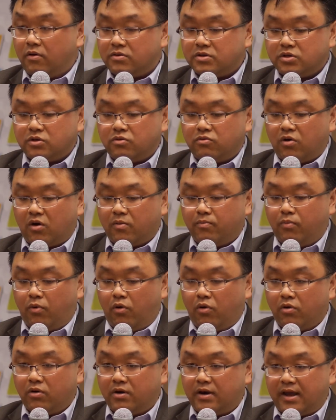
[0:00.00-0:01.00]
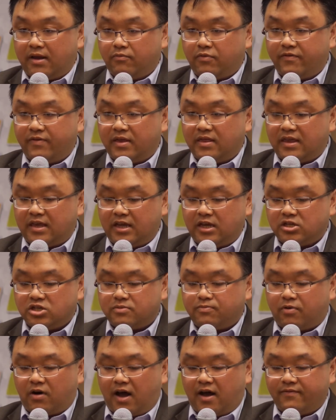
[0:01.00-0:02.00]
folks who are born within
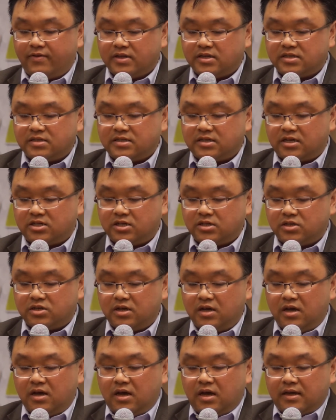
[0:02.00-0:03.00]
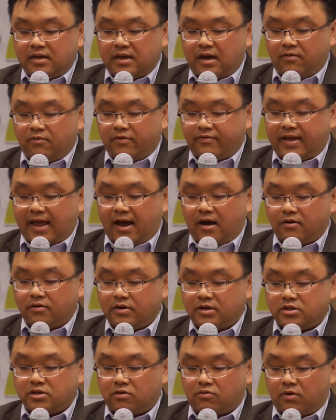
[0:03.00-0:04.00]
each province, such as with
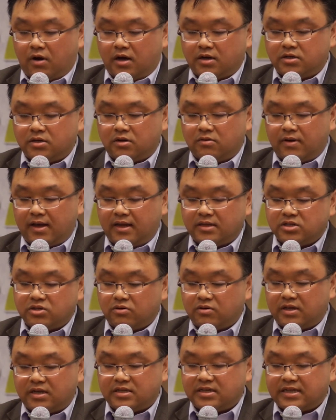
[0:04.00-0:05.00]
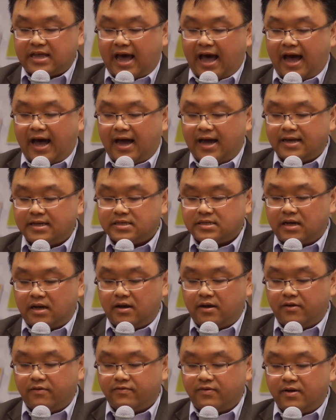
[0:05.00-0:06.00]
Calgary, Toronto, and certainly to the highs
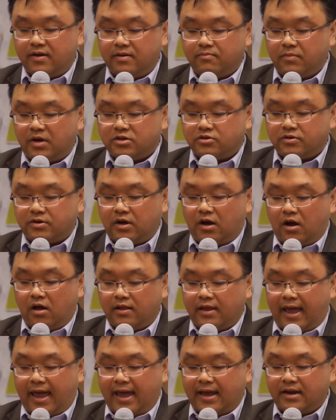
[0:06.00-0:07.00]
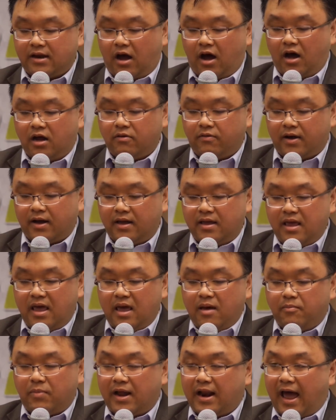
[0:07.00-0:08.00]
of Montreal and Ottawa.
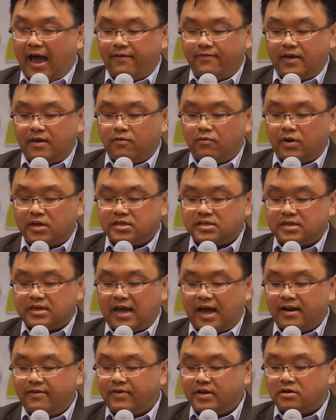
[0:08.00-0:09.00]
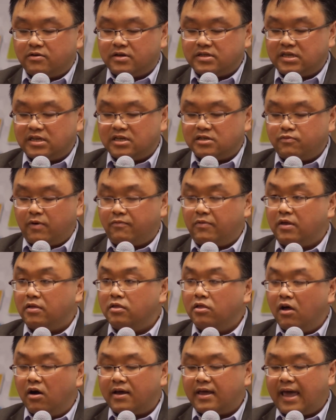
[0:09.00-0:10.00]
But I think what's kind of interesting is when we
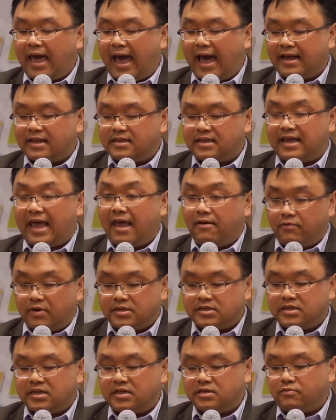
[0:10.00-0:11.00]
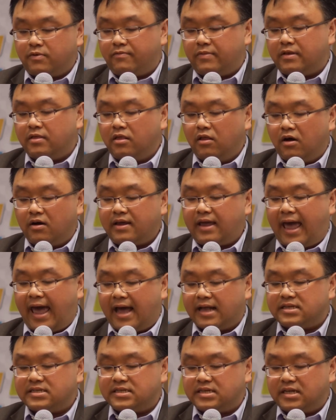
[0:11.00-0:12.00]
look at gateway cities, when we look
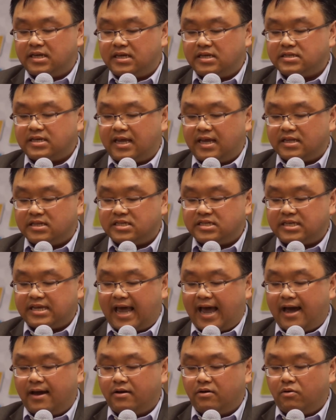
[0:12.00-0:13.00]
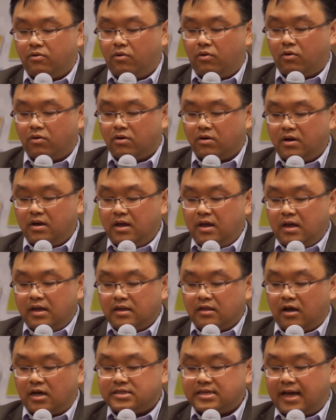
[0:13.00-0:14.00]
at cities in Seattle or
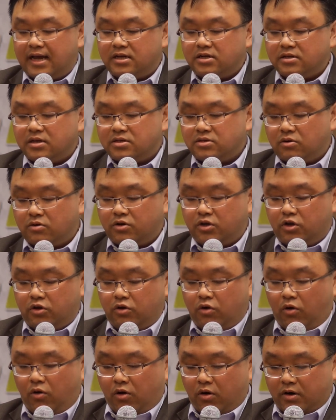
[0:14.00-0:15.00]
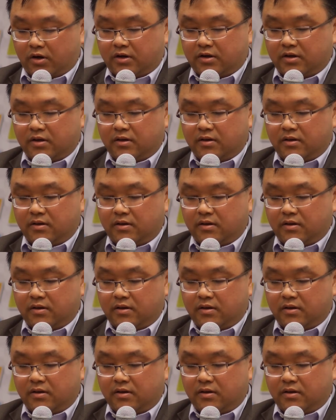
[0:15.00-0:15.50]
Los Angeles or New York,